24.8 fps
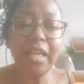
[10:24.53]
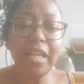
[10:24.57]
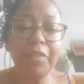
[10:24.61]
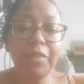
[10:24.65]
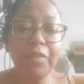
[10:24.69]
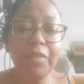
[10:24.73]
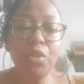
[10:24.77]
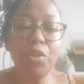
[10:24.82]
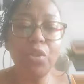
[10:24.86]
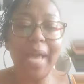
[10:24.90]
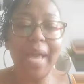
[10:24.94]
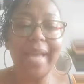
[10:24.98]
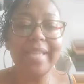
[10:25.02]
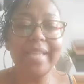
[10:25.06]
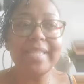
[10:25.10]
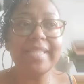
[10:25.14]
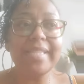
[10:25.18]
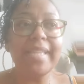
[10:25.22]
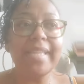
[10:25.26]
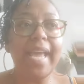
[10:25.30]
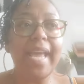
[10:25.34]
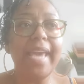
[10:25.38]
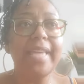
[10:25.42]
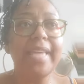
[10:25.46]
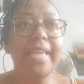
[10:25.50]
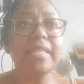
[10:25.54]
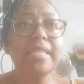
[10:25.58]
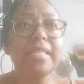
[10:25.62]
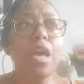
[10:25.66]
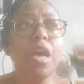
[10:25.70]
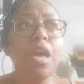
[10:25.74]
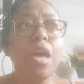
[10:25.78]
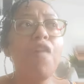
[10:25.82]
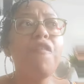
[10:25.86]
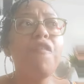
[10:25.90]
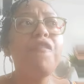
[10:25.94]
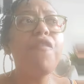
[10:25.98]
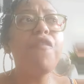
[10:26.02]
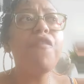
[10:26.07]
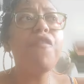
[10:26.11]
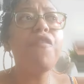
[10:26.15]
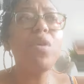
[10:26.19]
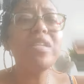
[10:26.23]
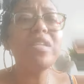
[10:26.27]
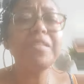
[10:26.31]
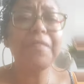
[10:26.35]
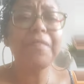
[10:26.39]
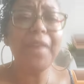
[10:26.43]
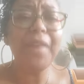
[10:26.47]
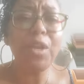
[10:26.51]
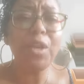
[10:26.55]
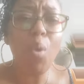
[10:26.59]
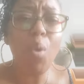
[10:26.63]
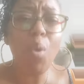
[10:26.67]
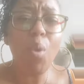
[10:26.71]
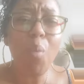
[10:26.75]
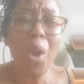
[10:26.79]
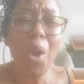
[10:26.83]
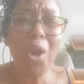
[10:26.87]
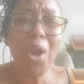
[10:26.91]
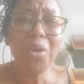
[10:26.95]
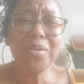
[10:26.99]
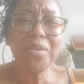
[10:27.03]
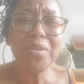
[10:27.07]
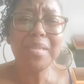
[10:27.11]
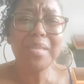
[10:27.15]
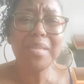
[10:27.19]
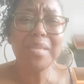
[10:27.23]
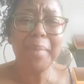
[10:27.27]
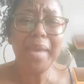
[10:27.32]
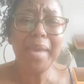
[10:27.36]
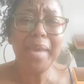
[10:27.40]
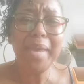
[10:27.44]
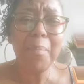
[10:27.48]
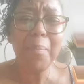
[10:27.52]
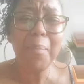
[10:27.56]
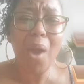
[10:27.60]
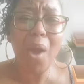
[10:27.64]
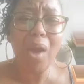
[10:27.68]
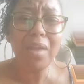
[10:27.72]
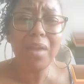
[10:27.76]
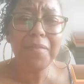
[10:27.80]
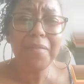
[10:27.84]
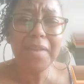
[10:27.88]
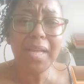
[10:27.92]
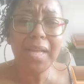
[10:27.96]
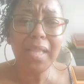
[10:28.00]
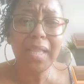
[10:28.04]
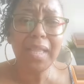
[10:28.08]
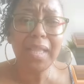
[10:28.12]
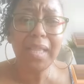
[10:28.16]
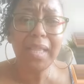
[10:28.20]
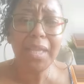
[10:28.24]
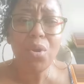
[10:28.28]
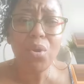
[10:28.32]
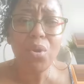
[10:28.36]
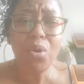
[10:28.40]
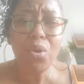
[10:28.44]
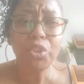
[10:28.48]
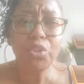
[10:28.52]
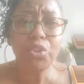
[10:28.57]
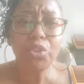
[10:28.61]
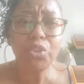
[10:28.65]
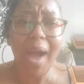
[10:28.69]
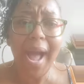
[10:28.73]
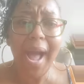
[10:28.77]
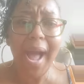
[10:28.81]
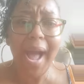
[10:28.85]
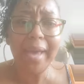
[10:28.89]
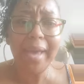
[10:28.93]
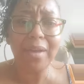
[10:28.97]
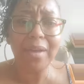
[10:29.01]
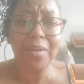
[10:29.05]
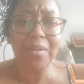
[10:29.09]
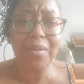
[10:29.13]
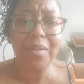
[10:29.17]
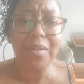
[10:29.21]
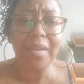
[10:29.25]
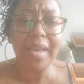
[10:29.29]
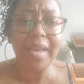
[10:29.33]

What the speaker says: of the United States force federal workers to be a part of a clinical trial?